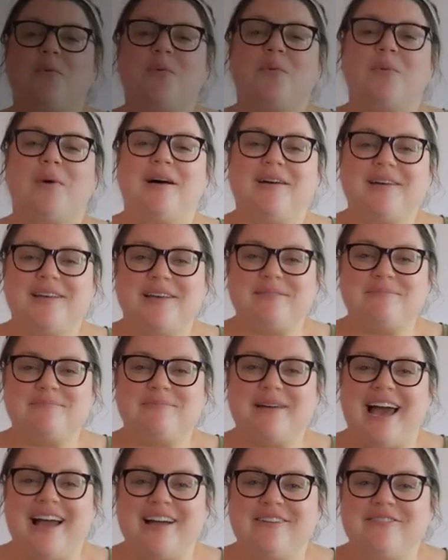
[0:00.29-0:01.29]
Welcome
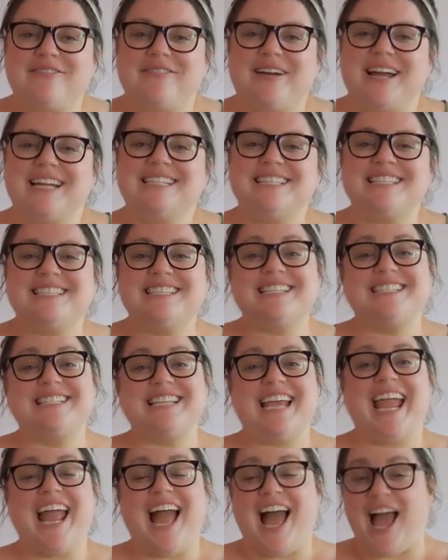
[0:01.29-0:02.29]
back, friends.
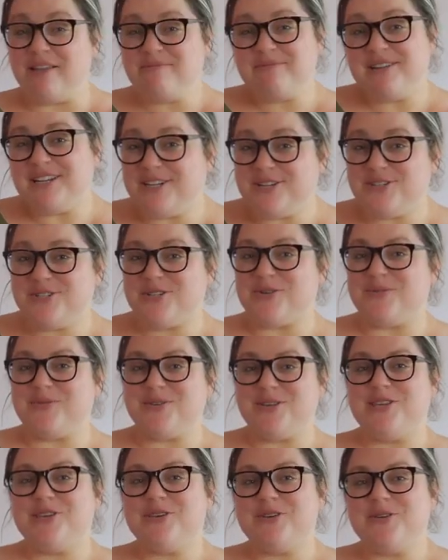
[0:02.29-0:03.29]
Today I'm going to show
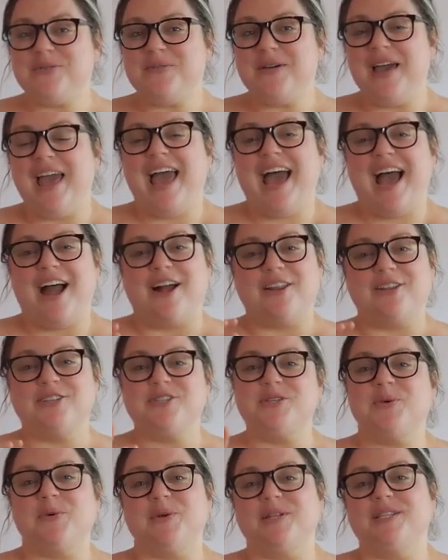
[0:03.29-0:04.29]
you how to
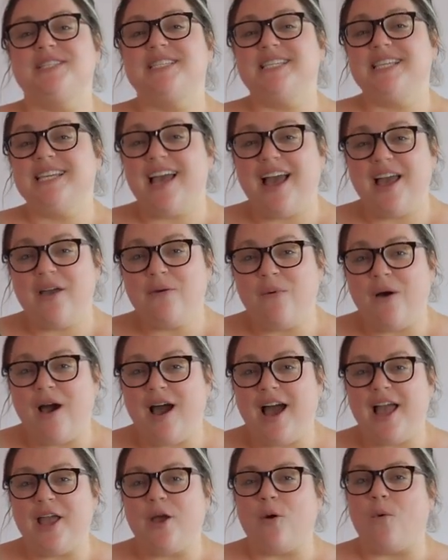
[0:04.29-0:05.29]
do a
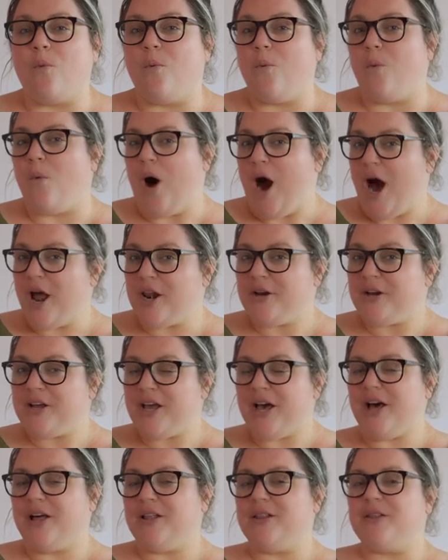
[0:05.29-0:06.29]
DIY
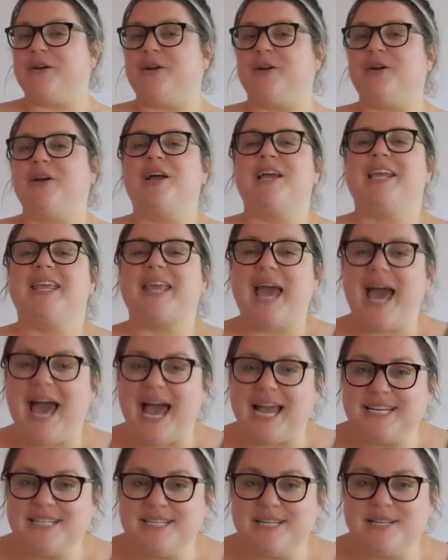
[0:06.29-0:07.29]
watercolor
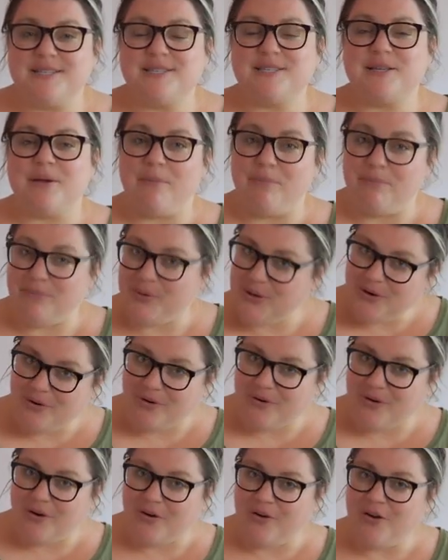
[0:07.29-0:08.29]
cactus
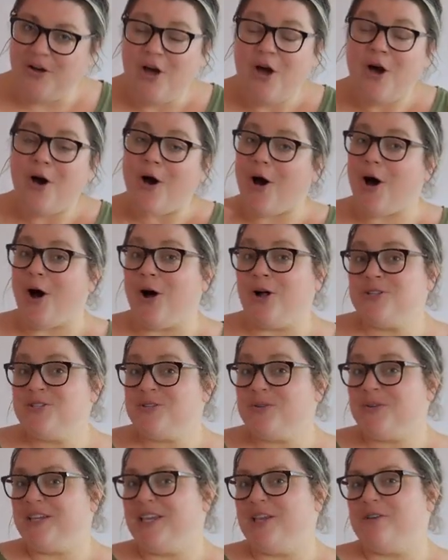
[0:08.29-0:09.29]
mural, all
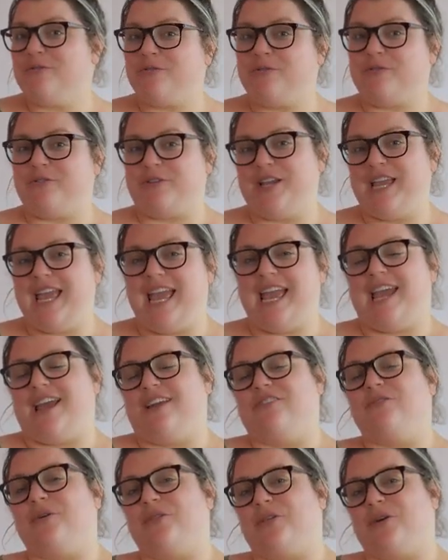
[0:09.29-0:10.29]
doing it
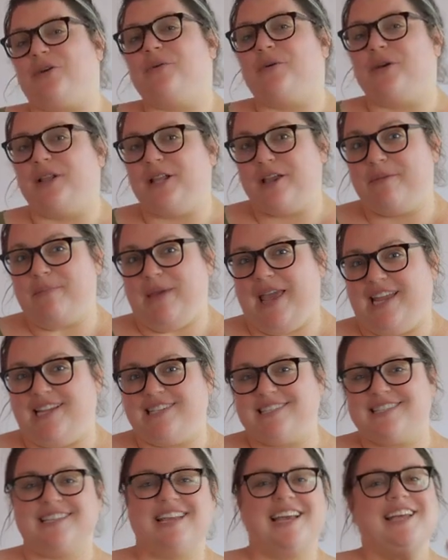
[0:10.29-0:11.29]
freehand with acrylic
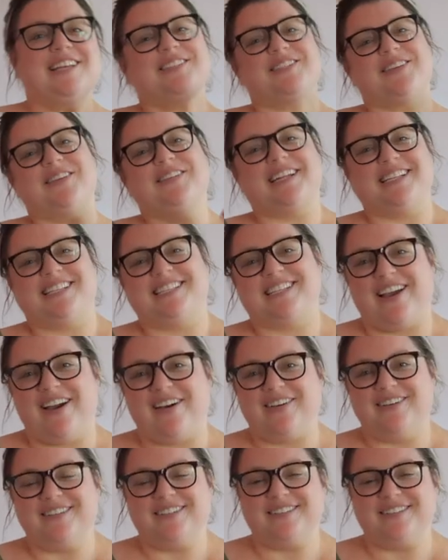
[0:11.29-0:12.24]
paints. So let's go.